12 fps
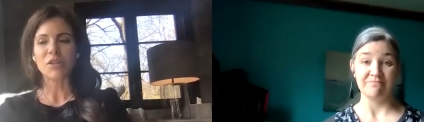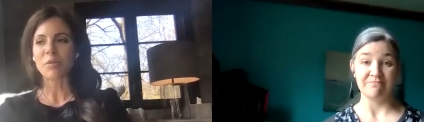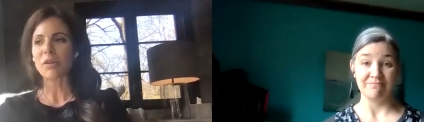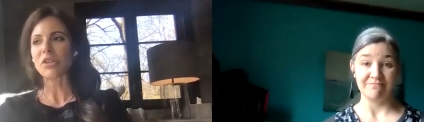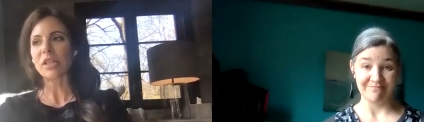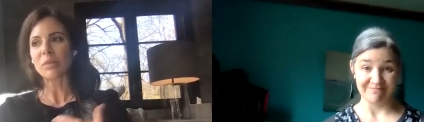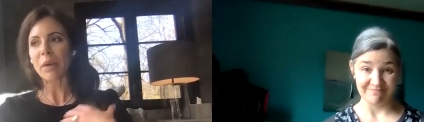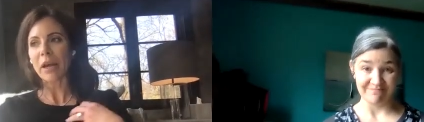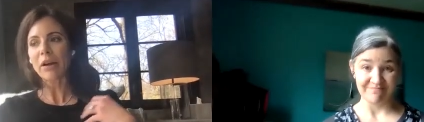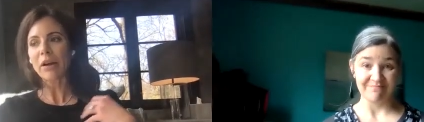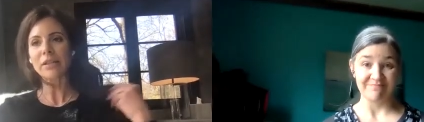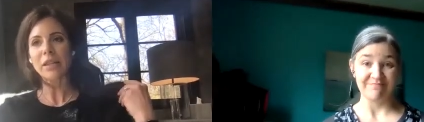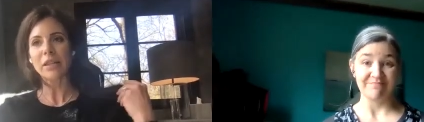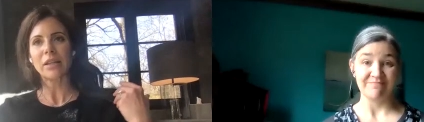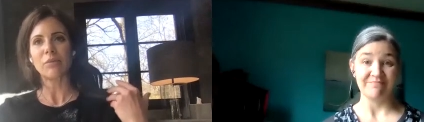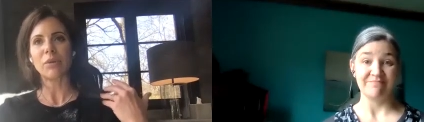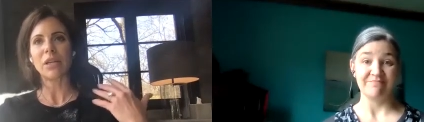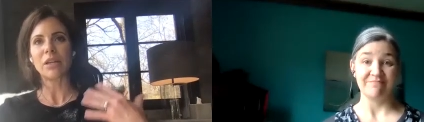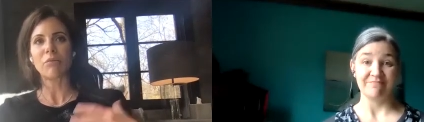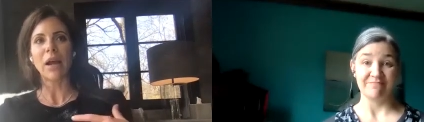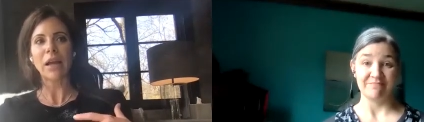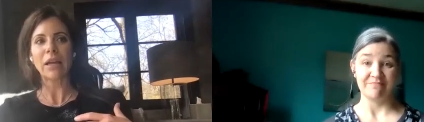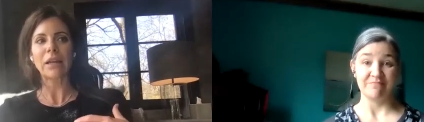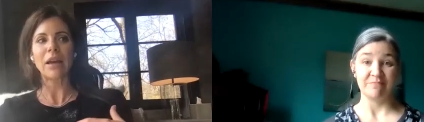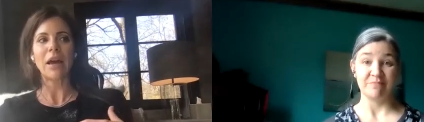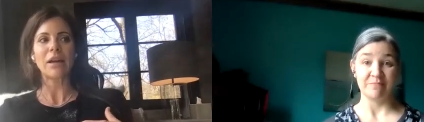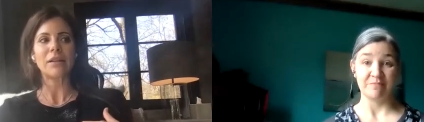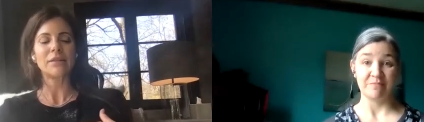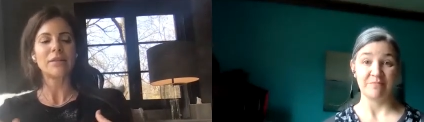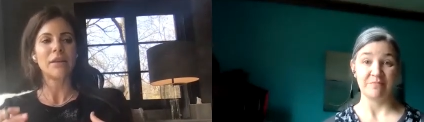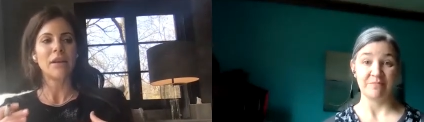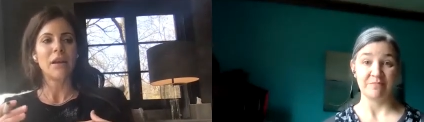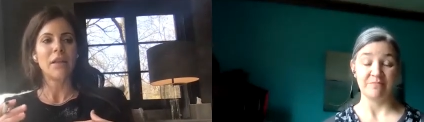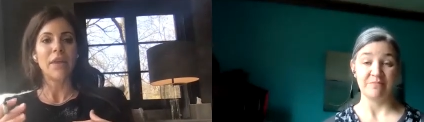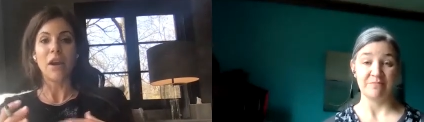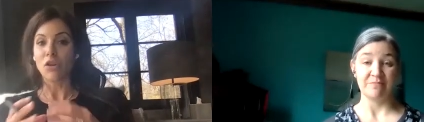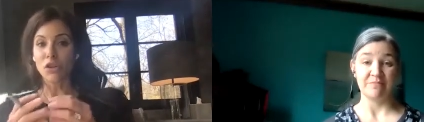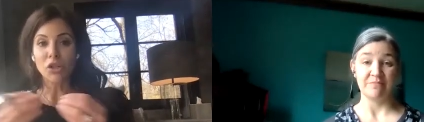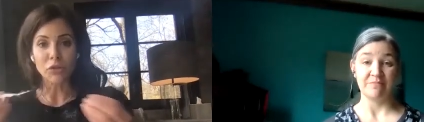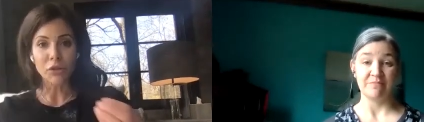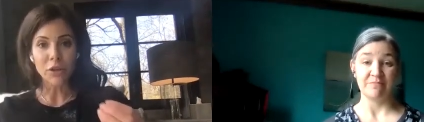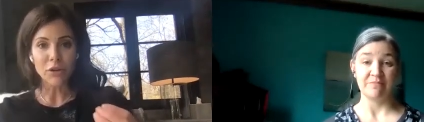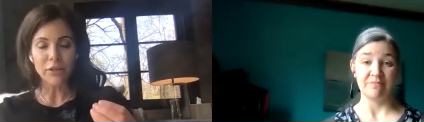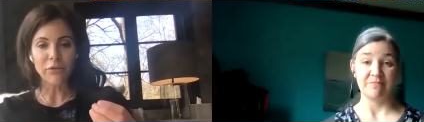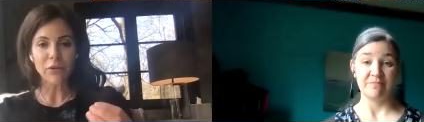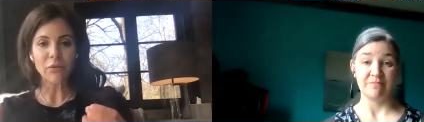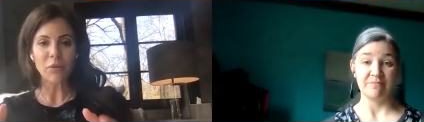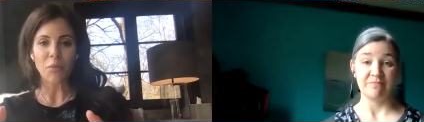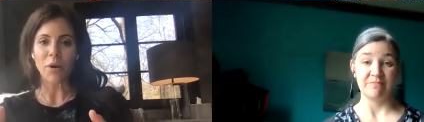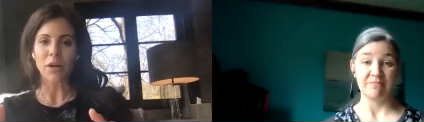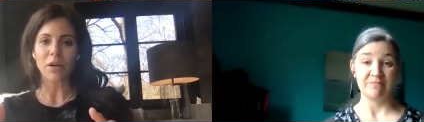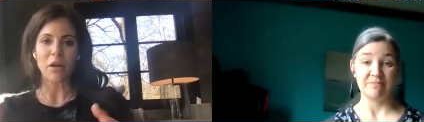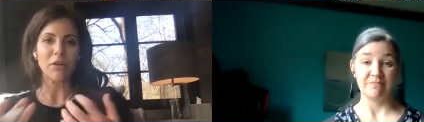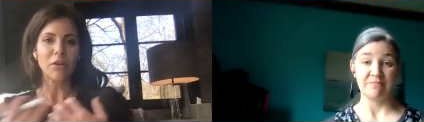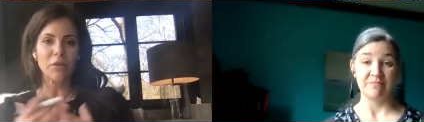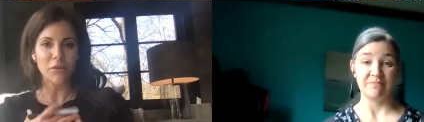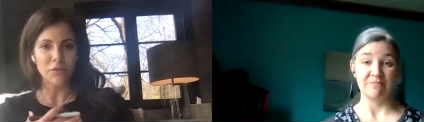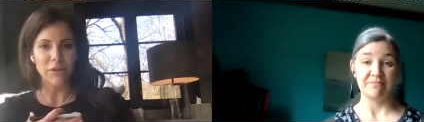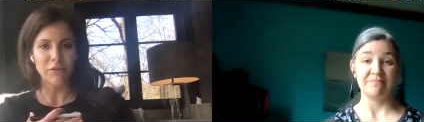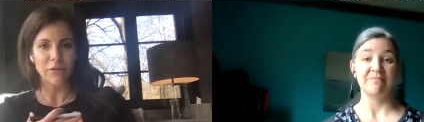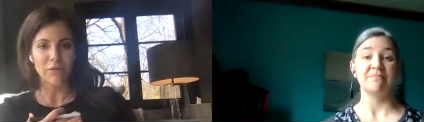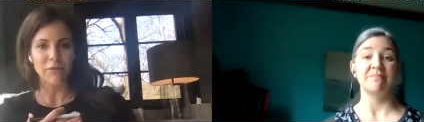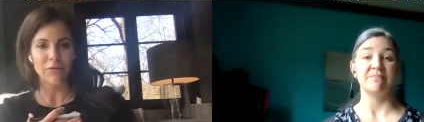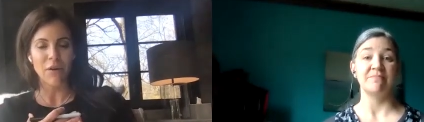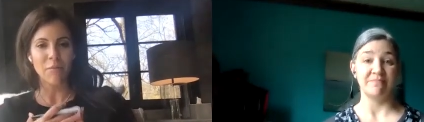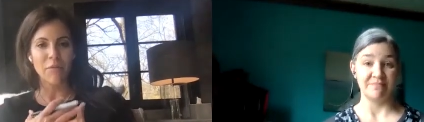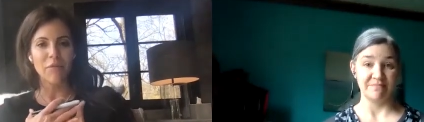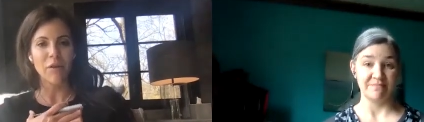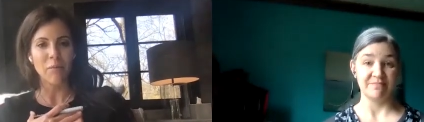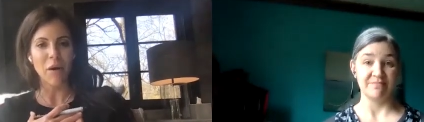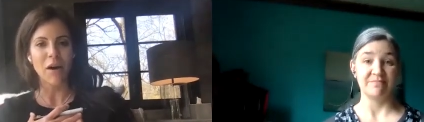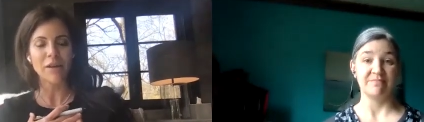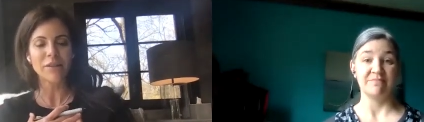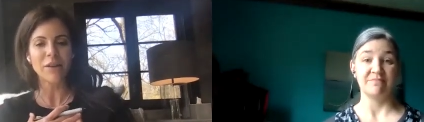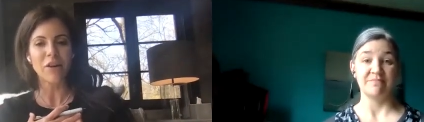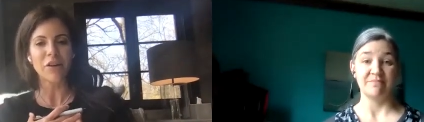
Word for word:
Speaker 1: and especially as parents, I think we need to recognize that our children are different from one another. They're different from from us.